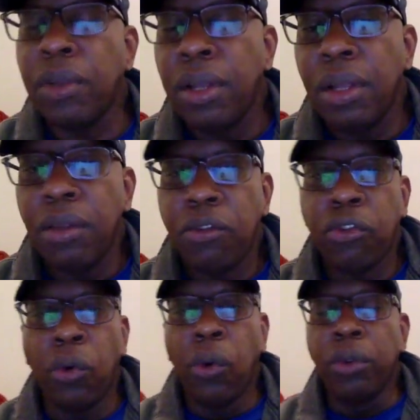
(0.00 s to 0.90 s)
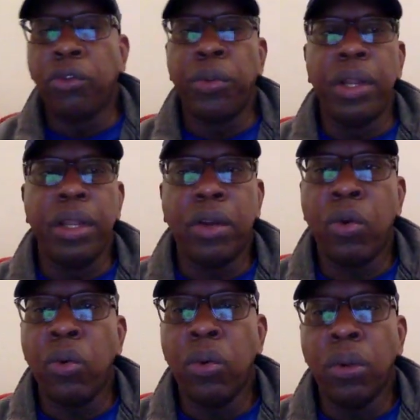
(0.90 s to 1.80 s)
So it's really
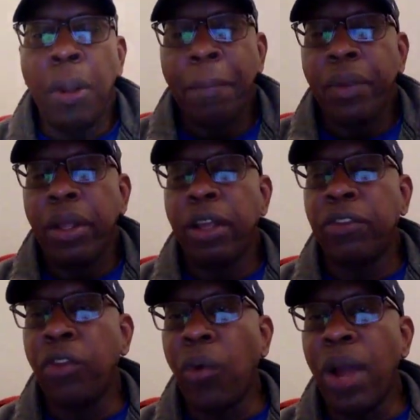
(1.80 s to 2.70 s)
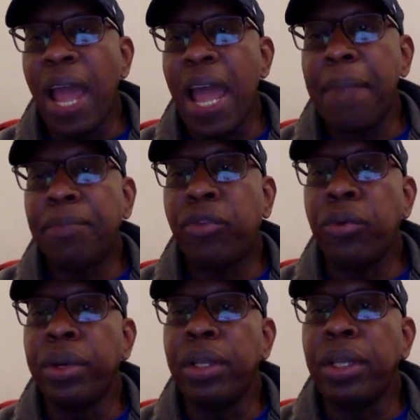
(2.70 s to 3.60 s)
cool. It's no app to
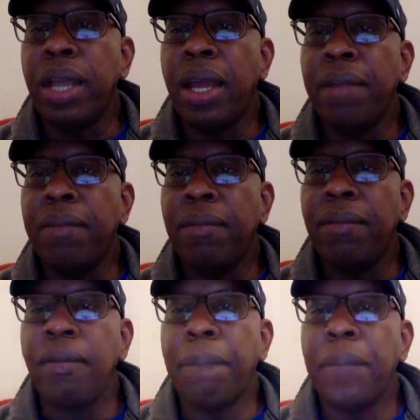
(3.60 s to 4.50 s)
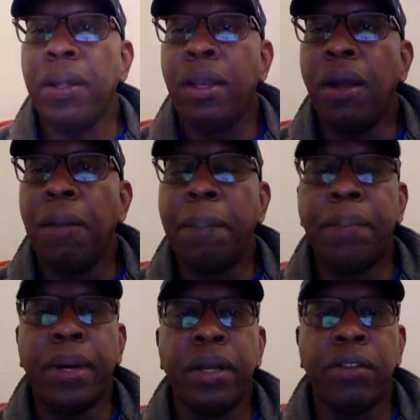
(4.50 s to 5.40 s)
it yet, you know,
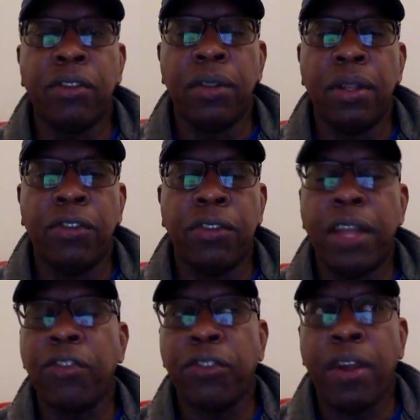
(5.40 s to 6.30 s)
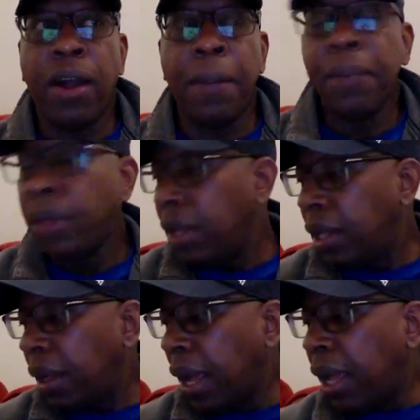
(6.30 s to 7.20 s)
but it's desktop.
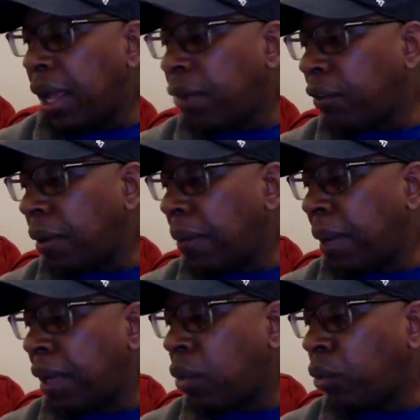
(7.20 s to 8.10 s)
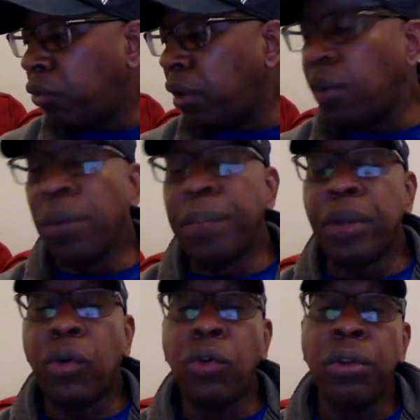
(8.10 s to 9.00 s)
As Michael was saying, it would be
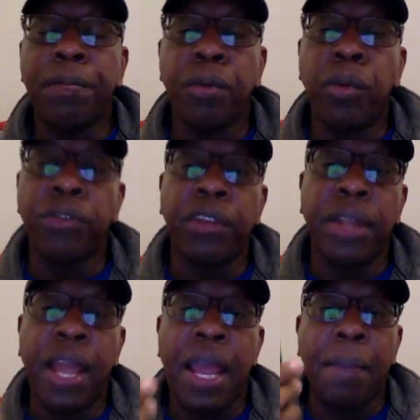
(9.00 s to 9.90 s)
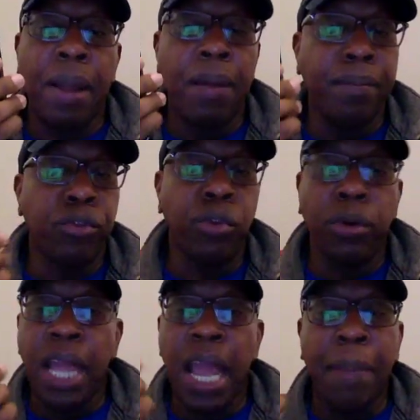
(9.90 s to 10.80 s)
cool if it was an app. I am sure an
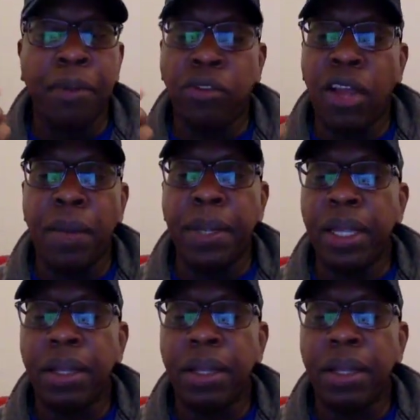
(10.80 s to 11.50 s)
app is coming